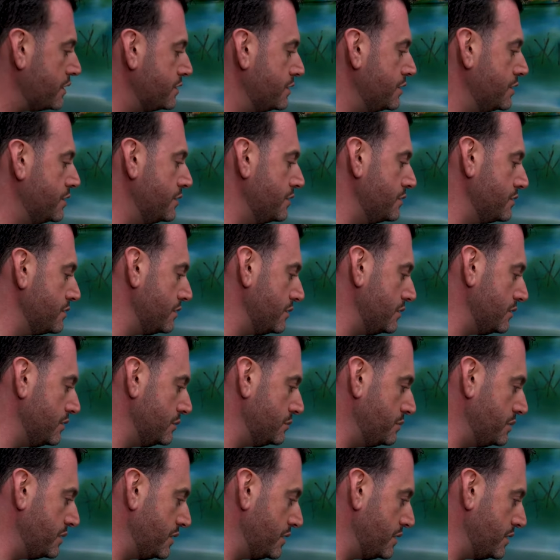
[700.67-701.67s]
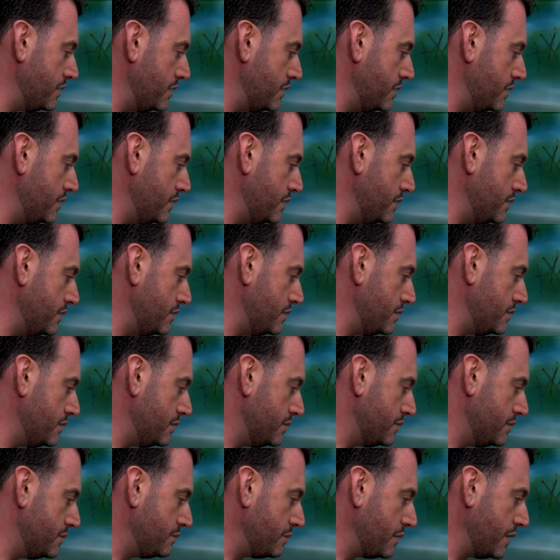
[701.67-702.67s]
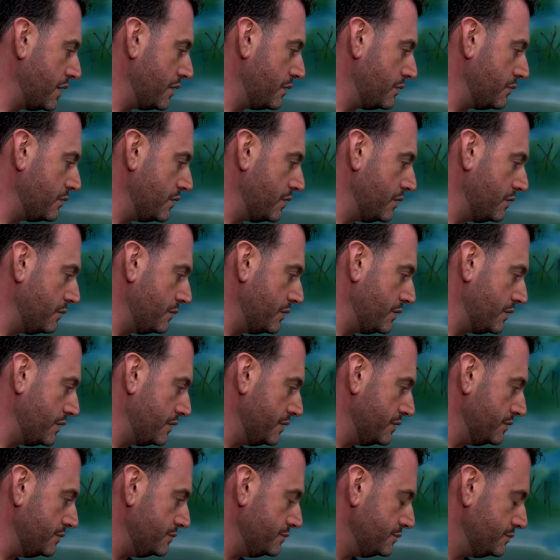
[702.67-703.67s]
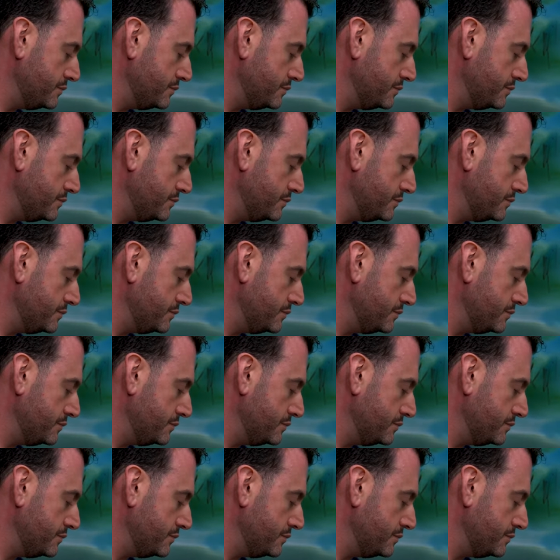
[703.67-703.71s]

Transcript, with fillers: I should use a little bit of the spike oil with it.